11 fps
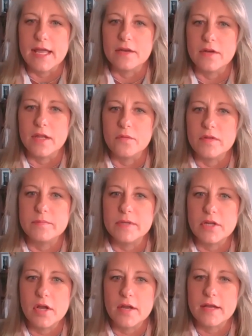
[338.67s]
and, and we've been
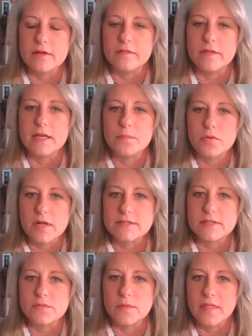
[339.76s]
cut out of any
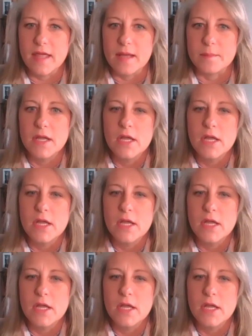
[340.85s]
process with them.